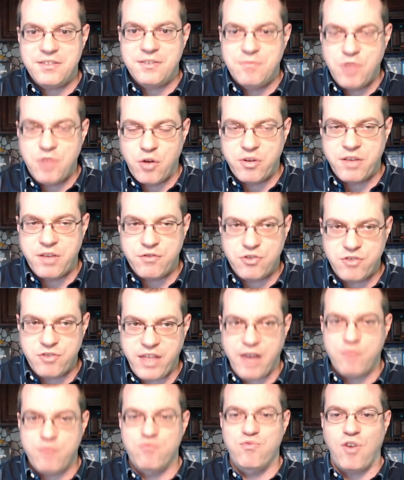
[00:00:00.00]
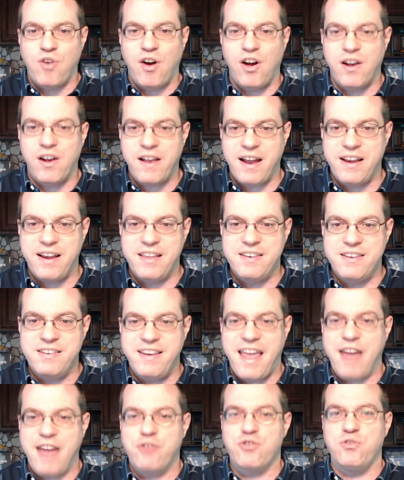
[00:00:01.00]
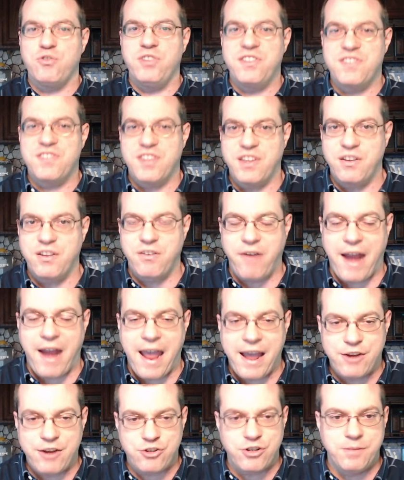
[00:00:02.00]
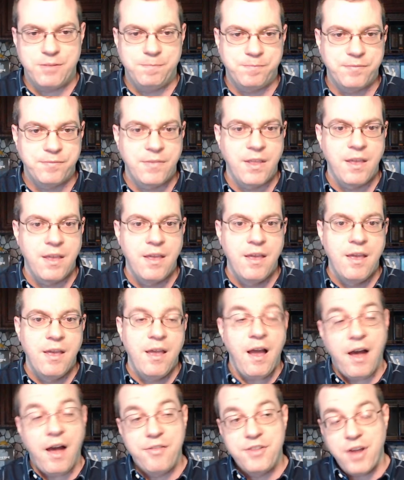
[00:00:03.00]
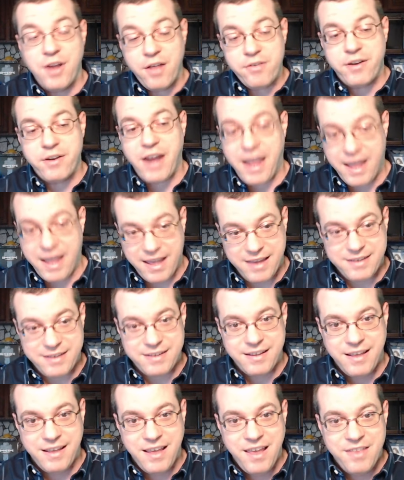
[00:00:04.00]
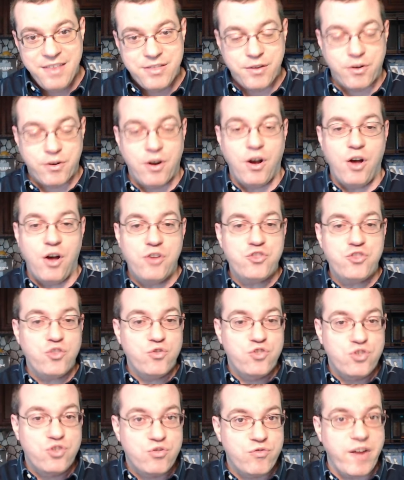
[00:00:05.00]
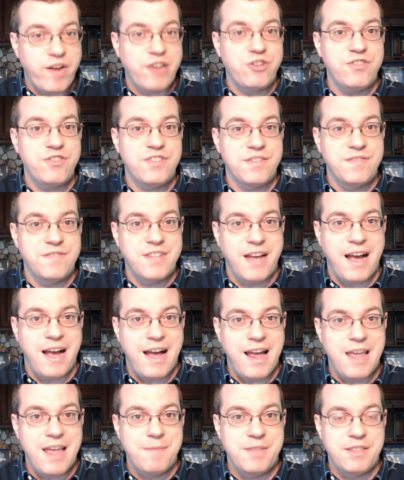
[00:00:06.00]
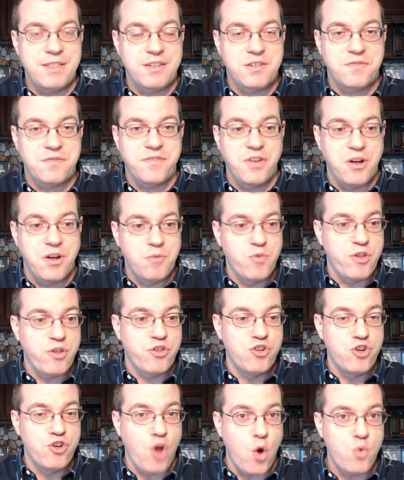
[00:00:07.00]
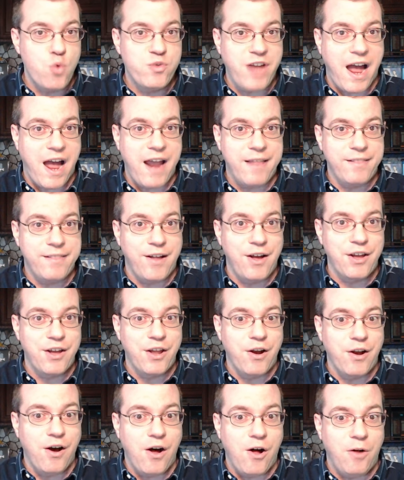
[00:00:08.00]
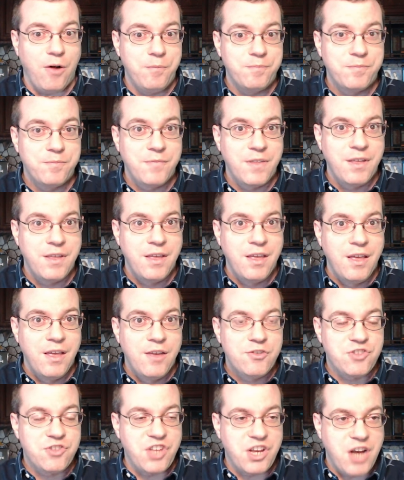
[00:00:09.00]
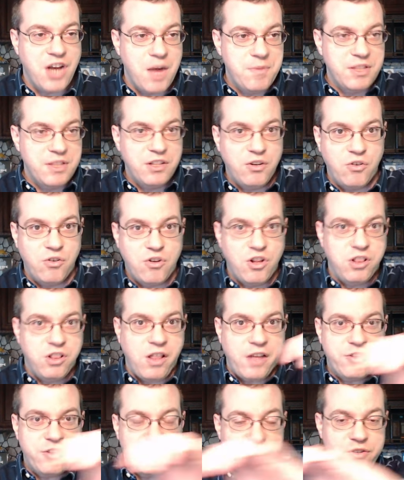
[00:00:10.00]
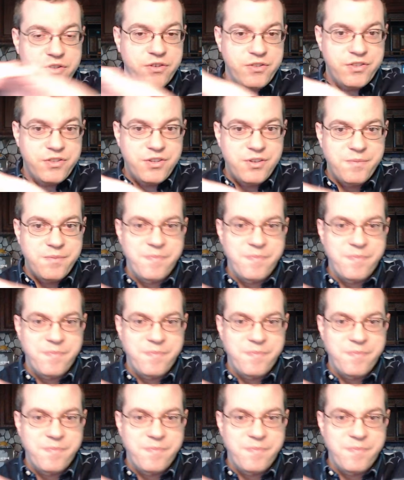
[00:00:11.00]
You know, it gives you that raw kind of naturalistic interaction. On the other hand, there are also stretches of time in this film with no dialogue at all. So they come in little clusters.